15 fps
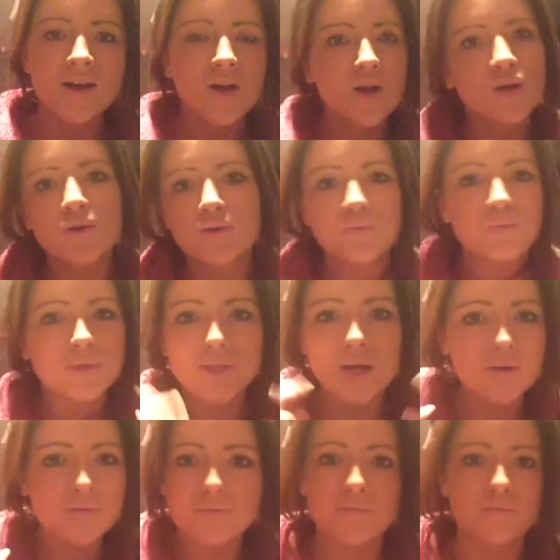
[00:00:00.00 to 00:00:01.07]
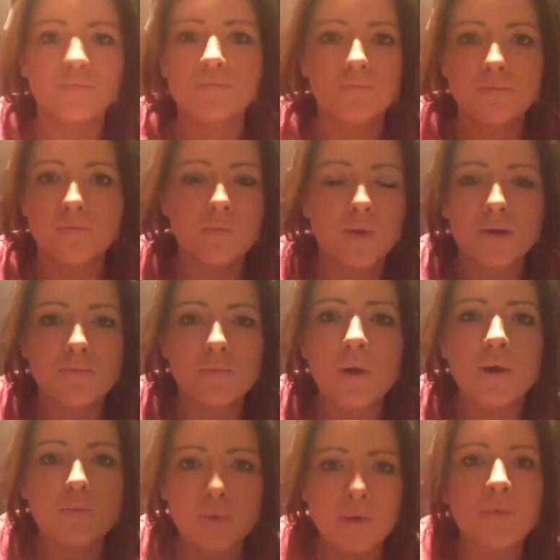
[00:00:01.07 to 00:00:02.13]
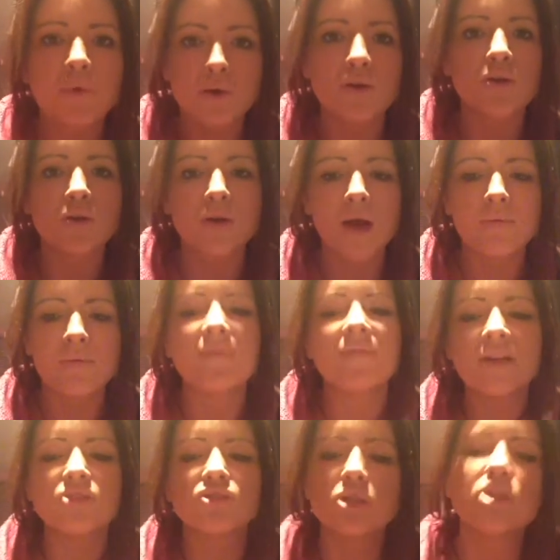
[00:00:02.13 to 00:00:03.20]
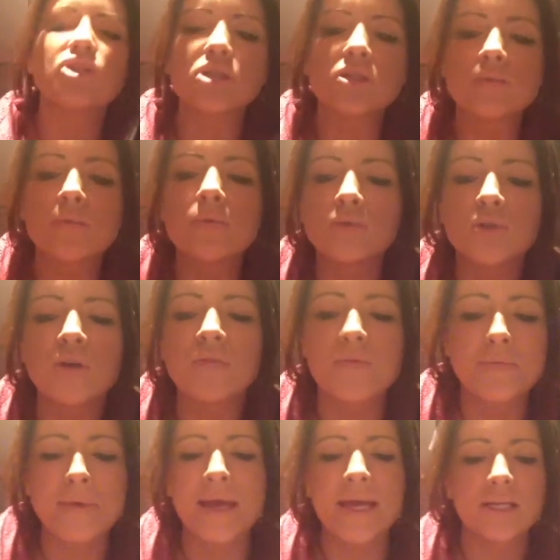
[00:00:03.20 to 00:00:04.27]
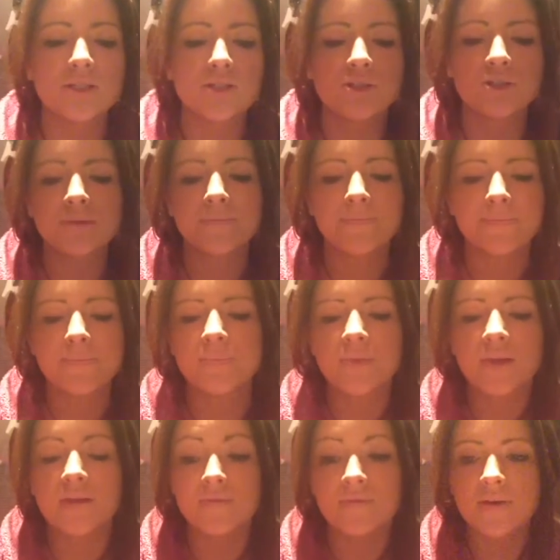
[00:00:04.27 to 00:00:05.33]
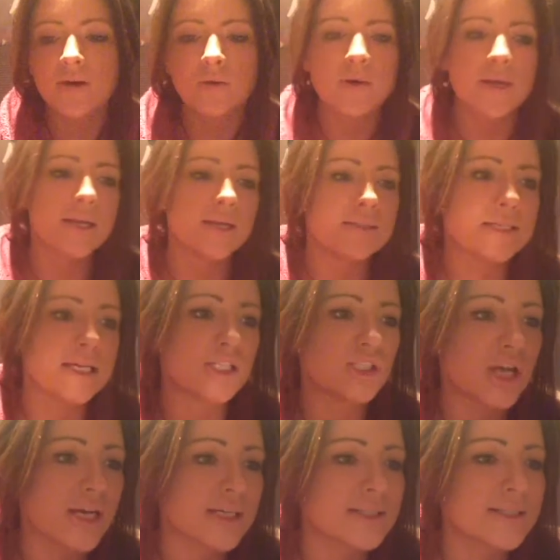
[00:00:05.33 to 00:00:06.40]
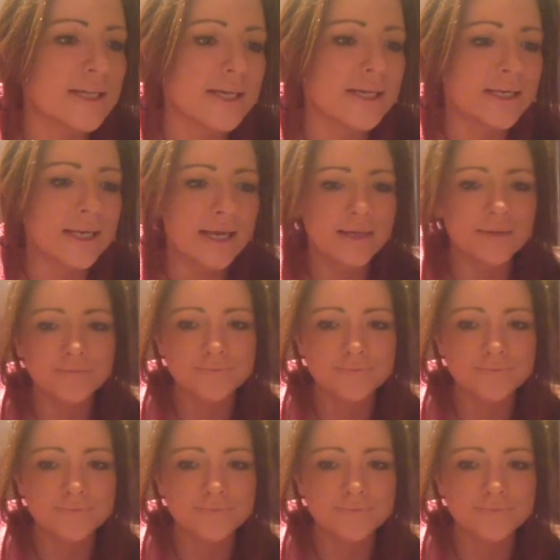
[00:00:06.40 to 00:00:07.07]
because we don't. We want to look like we've literally just walked off a beach and fell in a ditch accidentally.